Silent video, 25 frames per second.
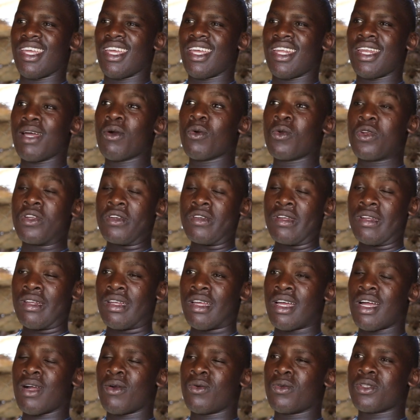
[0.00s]
and
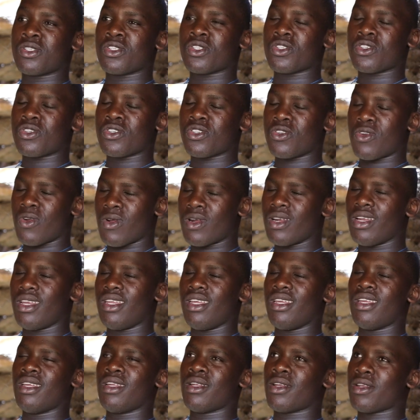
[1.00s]
I would
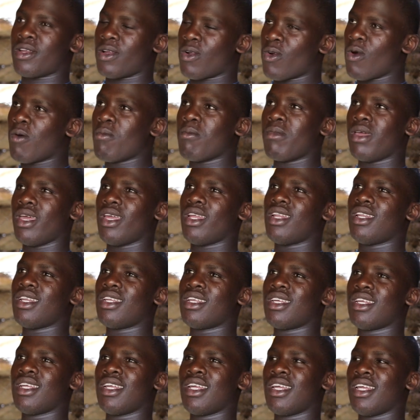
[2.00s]
strongly
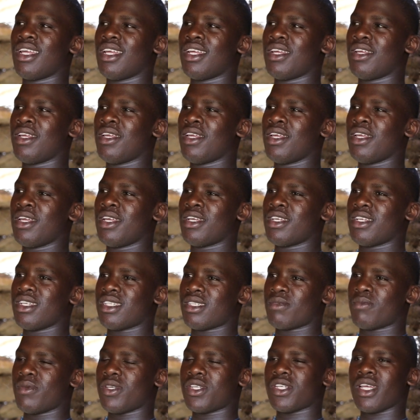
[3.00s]
recommend,
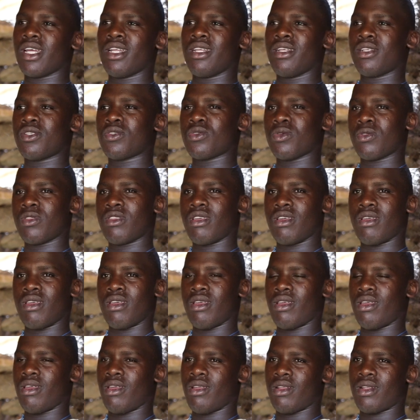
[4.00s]
especially to
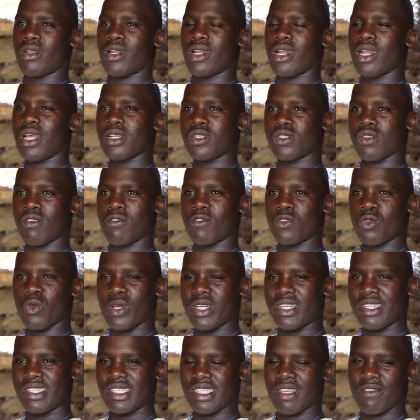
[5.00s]
the class of
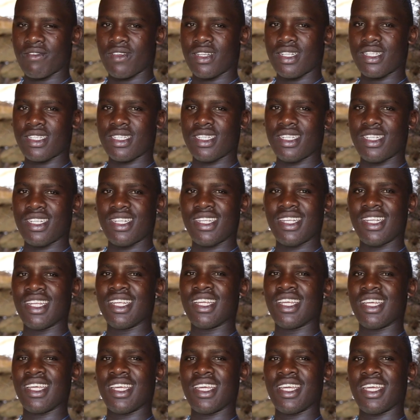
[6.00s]
2017
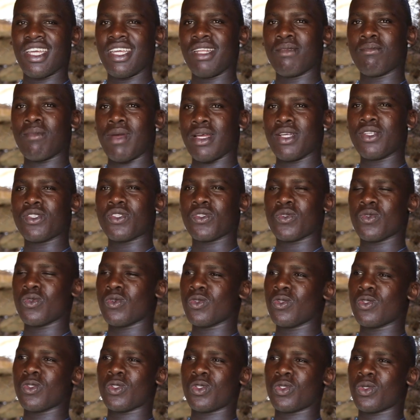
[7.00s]
in my
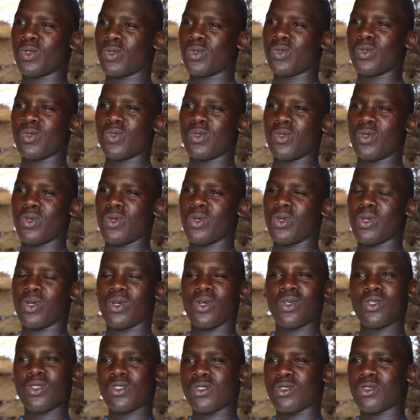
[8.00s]
school, to
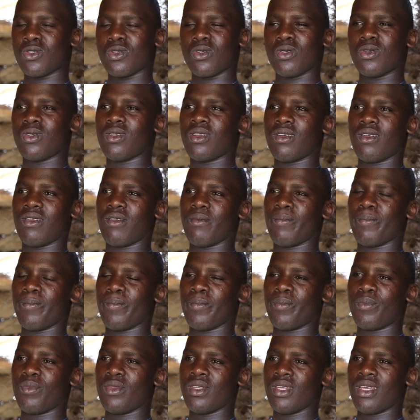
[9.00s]
also
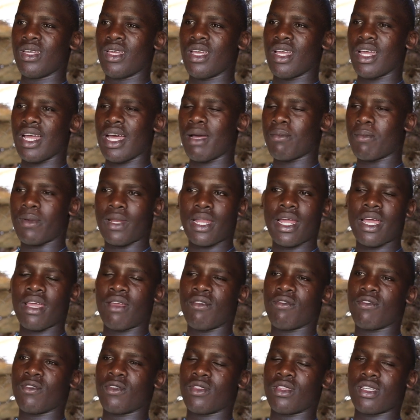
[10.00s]

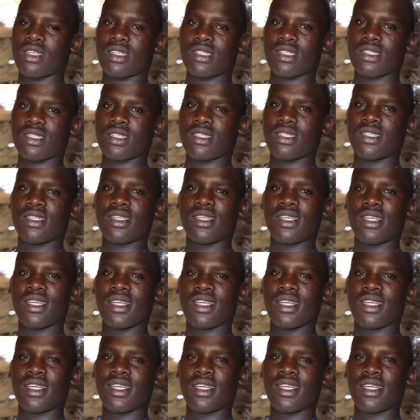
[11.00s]
apply for this.